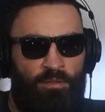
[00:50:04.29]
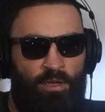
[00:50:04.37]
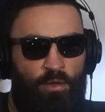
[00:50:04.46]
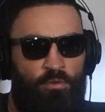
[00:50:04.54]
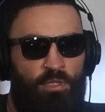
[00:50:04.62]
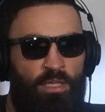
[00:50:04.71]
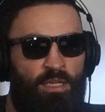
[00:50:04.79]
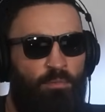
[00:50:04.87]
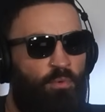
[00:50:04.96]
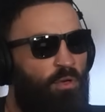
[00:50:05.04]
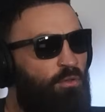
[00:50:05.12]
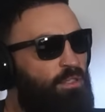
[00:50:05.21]
How do you
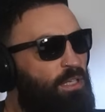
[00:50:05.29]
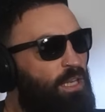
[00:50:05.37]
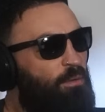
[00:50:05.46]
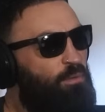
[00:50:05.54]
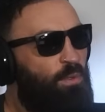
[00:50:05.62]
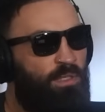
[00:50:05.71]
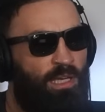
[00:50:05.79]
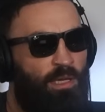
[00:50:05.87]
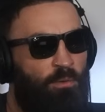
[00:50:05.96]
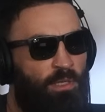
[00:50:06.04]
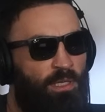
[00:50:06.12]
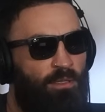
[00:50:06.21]
pronounce the names? Where's
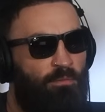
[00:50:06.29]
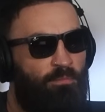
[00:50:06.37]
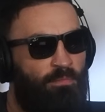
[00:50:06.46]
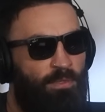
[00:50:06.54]
Craig? We need them.